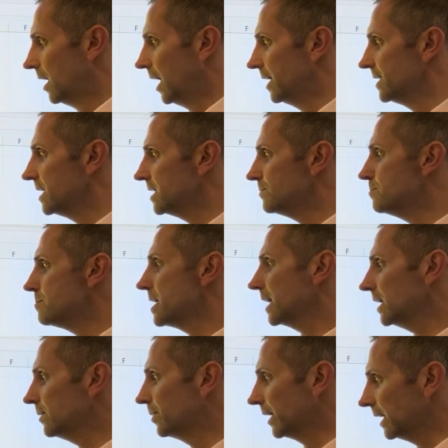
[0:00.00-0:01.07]
And then
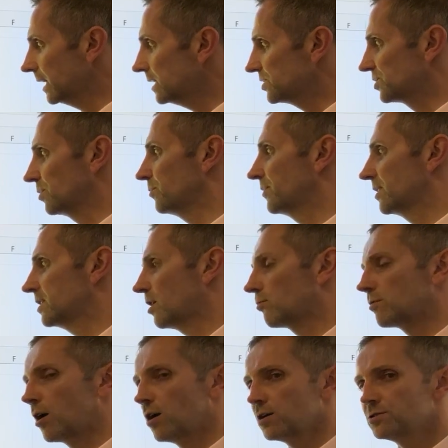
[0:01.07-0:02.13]
maybe something
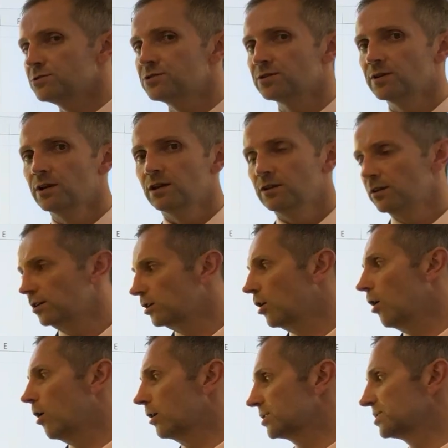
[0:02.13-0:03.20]
around the
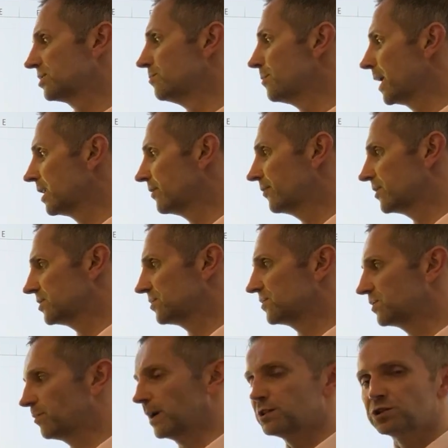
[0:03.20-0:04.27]
costs and benefits of
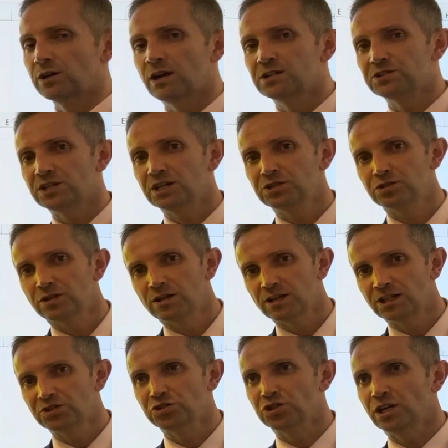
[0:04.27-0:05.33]
specialization and
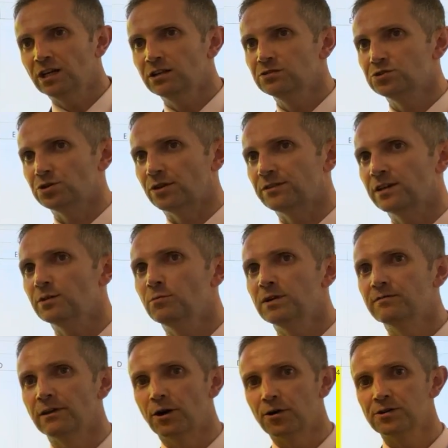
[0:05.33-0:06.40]
exchange. I think
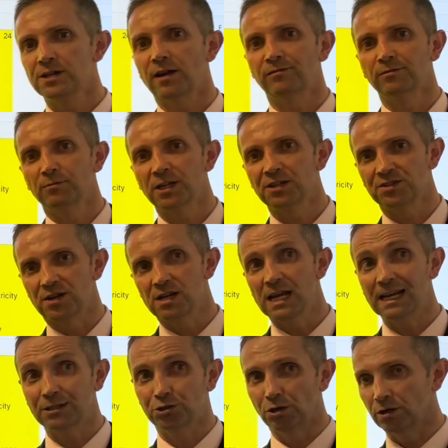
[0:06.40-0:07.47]
we've learned, haven't we, as a
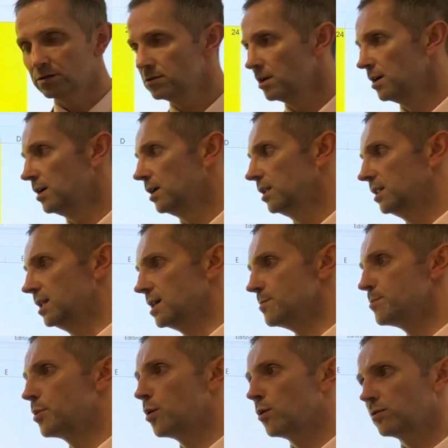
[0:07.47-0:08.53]
nation, the
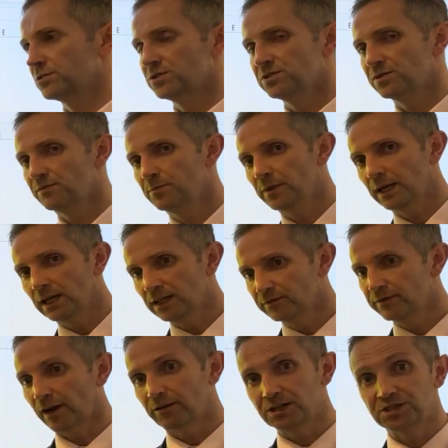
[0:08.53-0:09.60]
importance of being
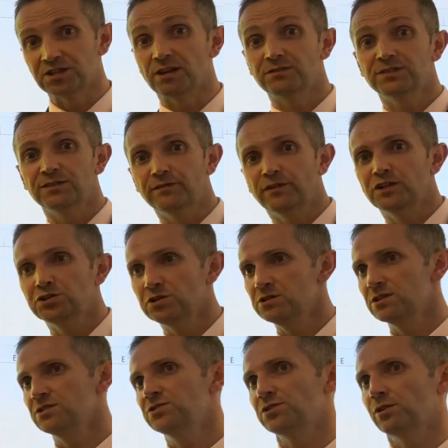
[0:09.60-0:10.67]
very
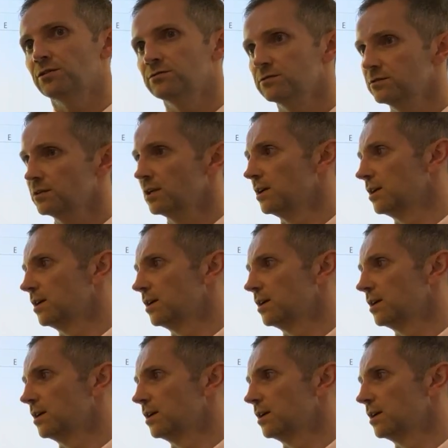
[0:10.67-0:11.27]
self-sufficient in certain